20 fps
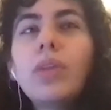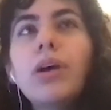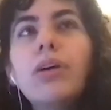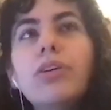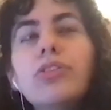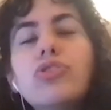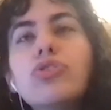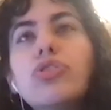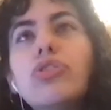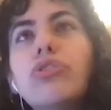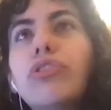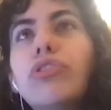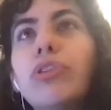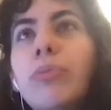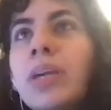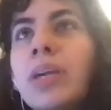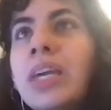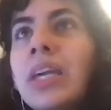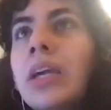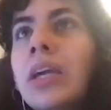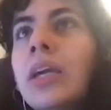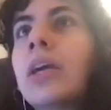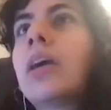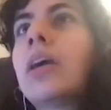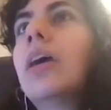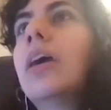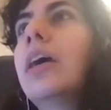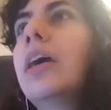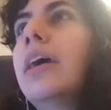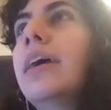So for me,
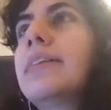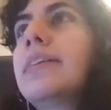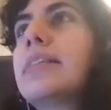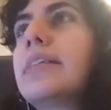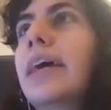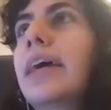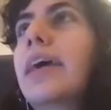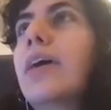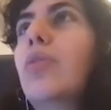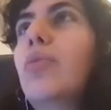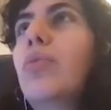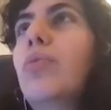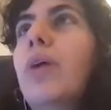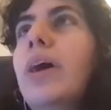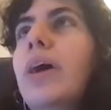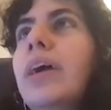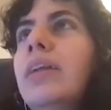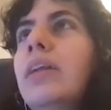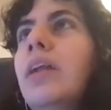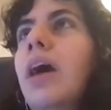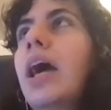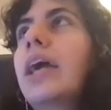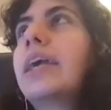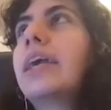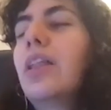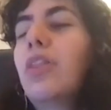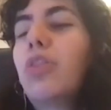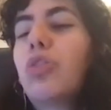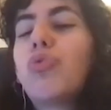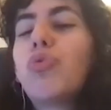it's like when I
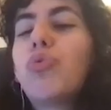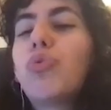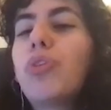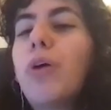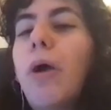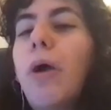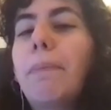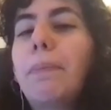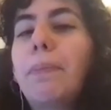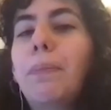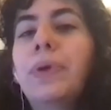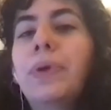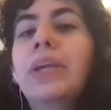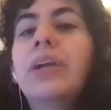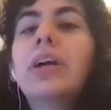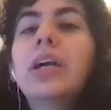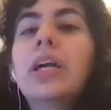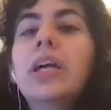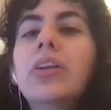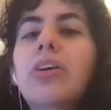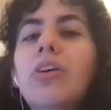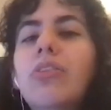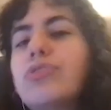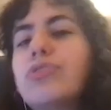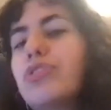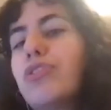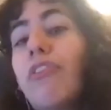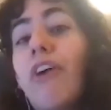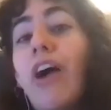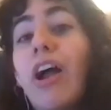get through that period of
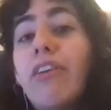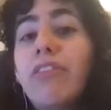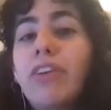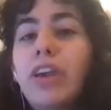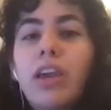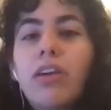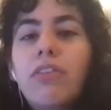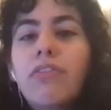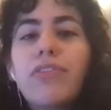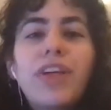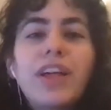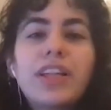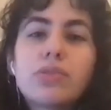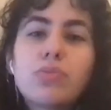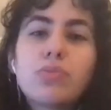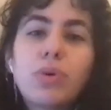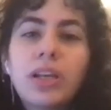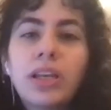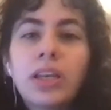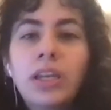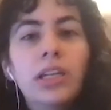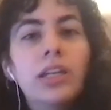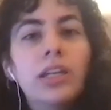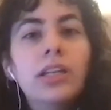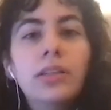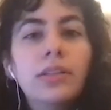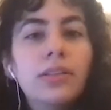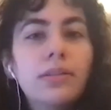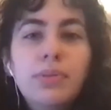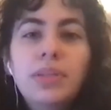surviving, if that's what
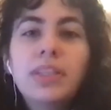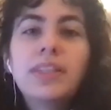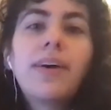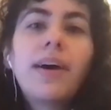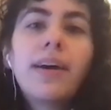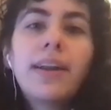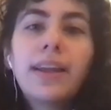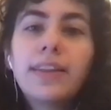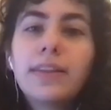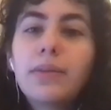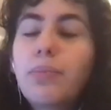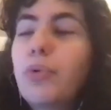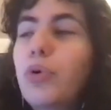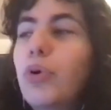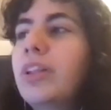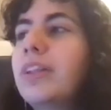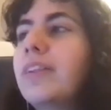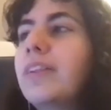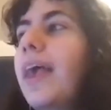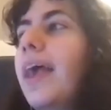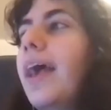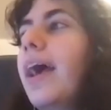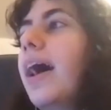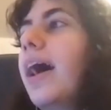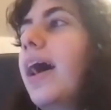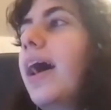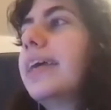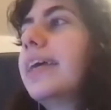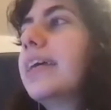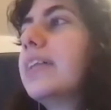needed to be done at the point,
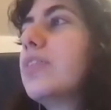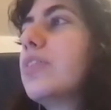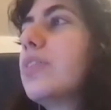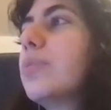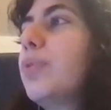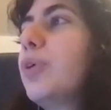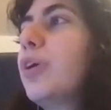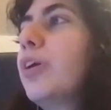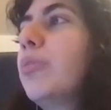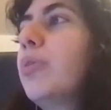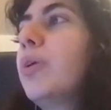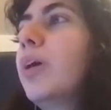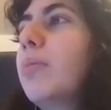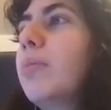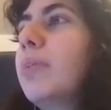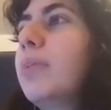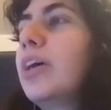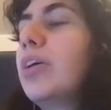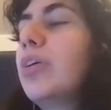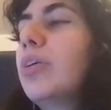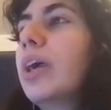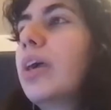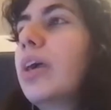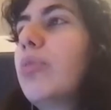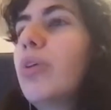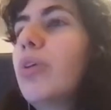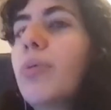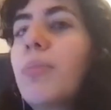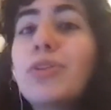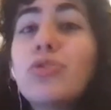I get to the point where I'm like, okay,
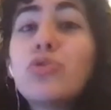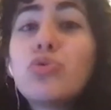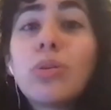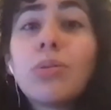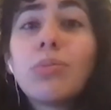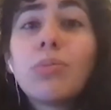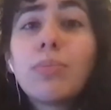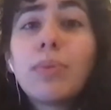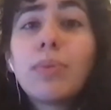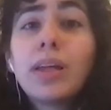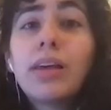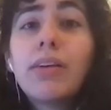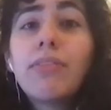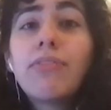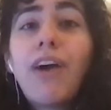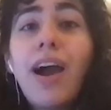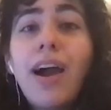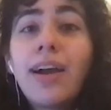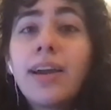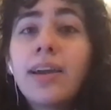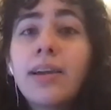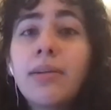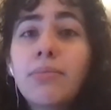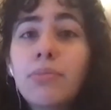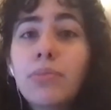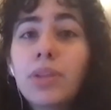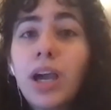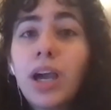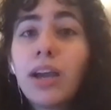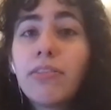what am I doing with my life? I'm
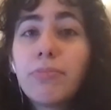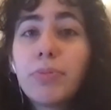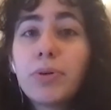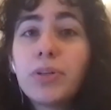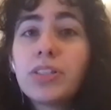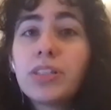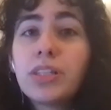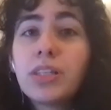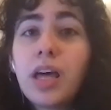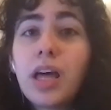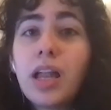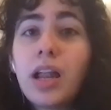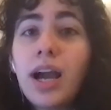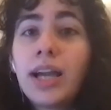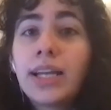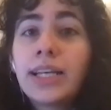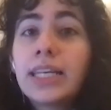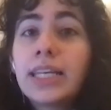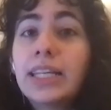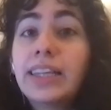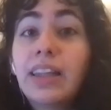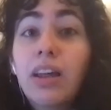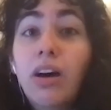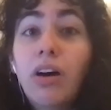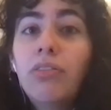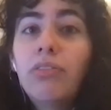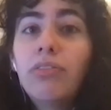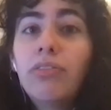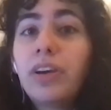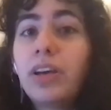the kind of person that I need
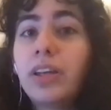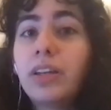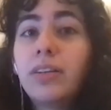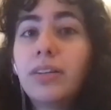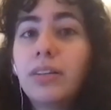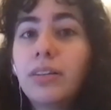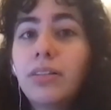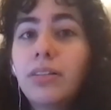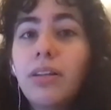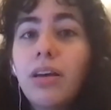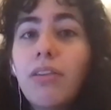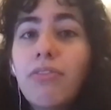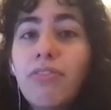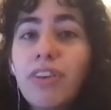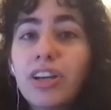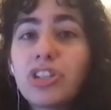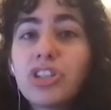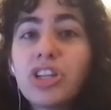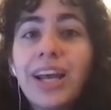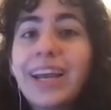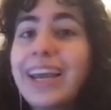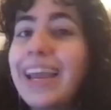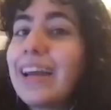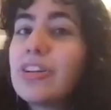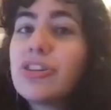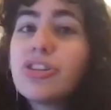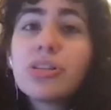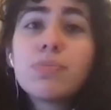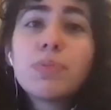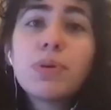love and affection. I can't
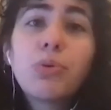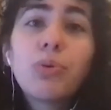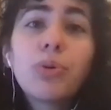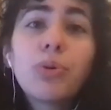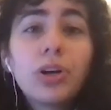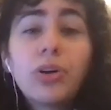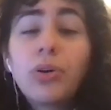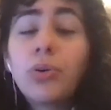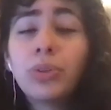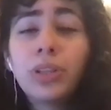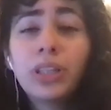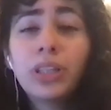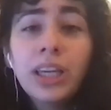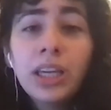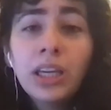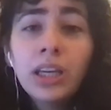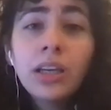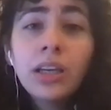just be work only.